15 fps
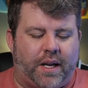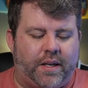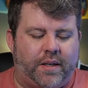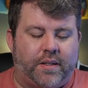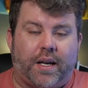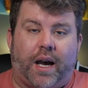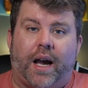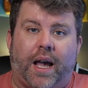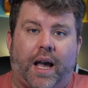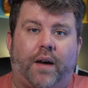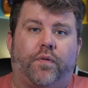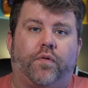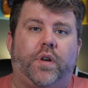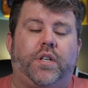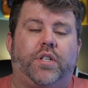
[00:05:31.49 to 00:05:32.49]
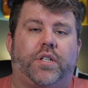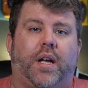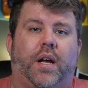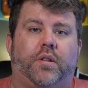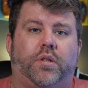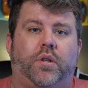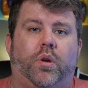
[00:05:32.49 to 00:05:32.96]
And I have reached
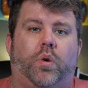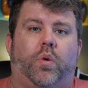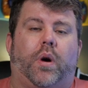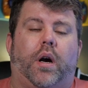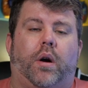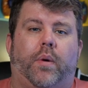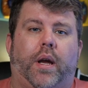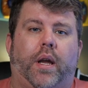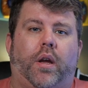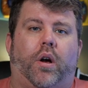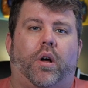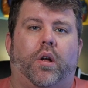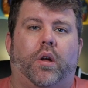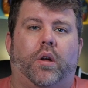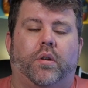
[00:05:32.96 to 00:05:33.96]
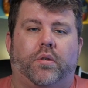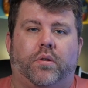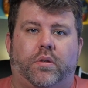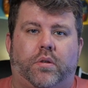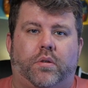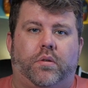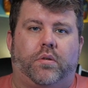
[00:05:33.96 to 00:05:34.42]
out to Huawei
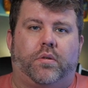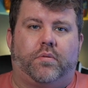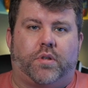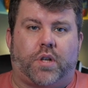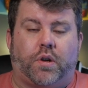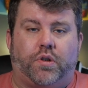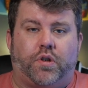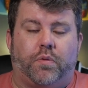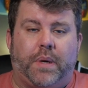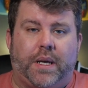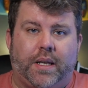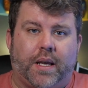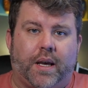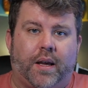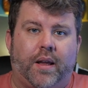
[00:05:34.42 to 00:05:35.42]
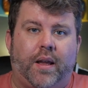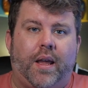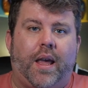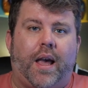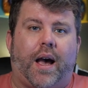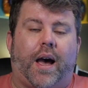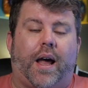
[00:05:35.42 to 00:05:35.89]
on social media
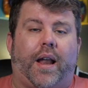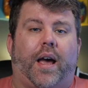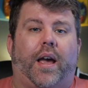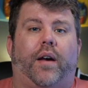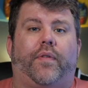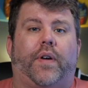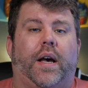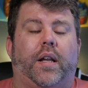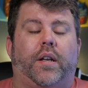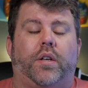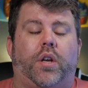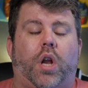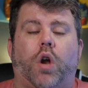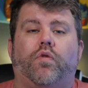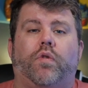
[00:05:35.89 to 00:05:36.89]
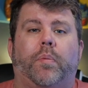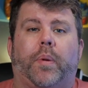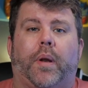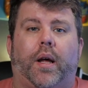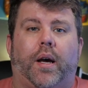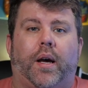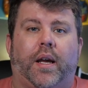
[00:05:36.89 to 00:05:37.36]
and I have had no
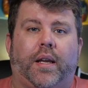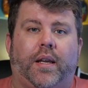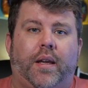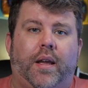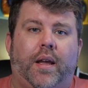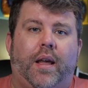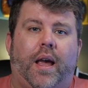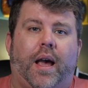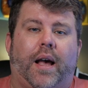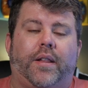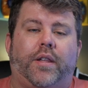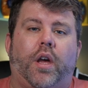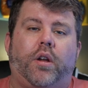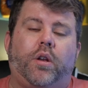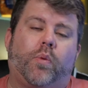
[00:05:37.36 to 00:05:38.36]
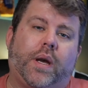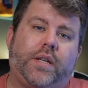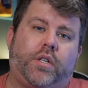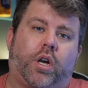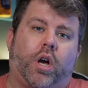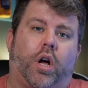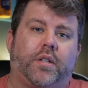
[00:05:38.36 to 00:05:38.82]
reply, and the only way
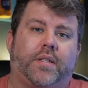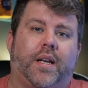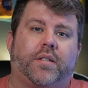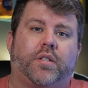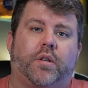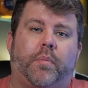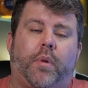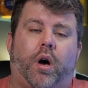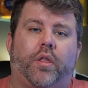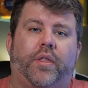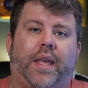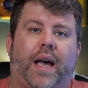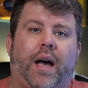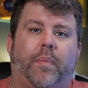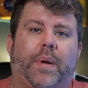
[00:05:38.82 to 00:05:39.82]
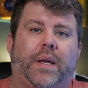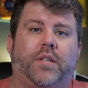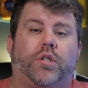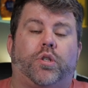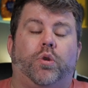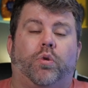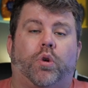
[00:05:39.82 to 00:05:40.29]
to contact them on the app
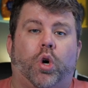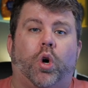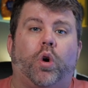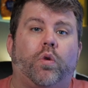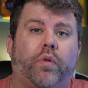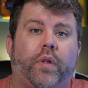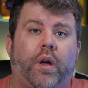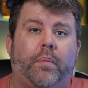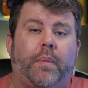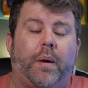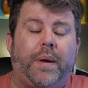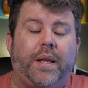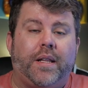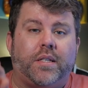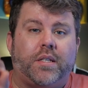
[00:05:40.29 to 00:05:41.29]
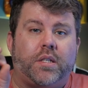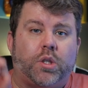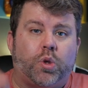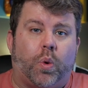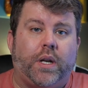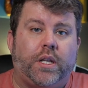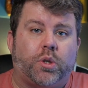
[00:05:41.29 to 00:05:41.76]
is to call them. I mean, this is
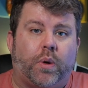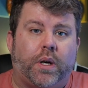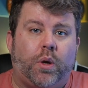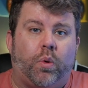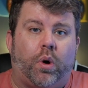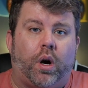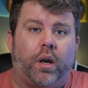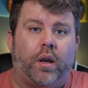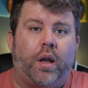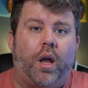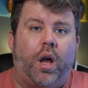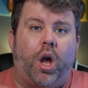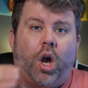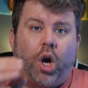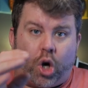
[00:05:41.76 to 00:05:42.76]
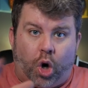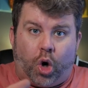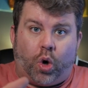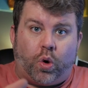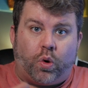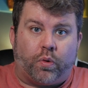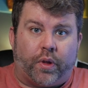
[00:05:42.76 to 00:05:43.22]
twenty twenty-one,
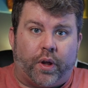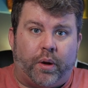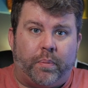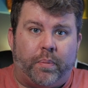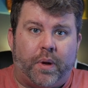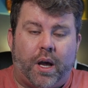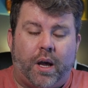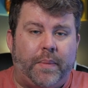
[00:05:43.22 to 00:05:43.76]
call them.